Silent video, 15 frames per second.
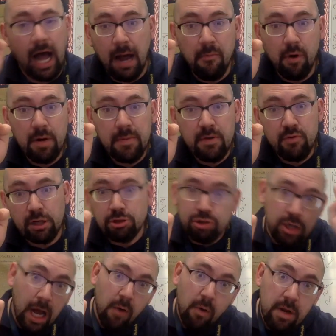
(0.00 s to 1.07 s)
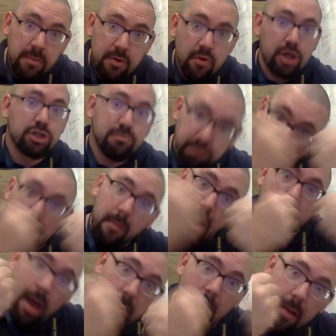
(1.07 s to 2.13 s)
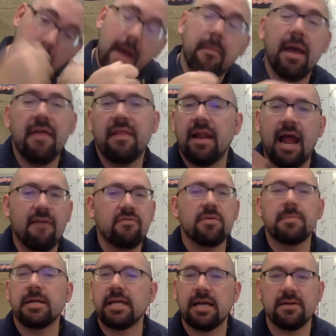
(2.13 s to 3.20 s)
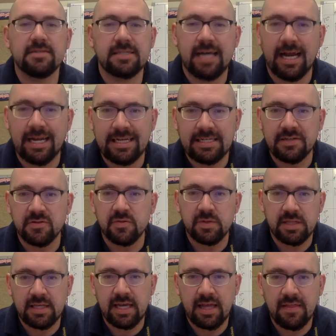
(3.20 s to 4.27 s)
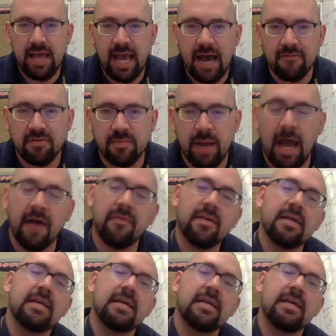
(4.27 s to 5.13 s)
I want to be rich, and I want to be rich, and bam, bam, bam, bam, bam, and then everybody else kind of deals with the aftermath.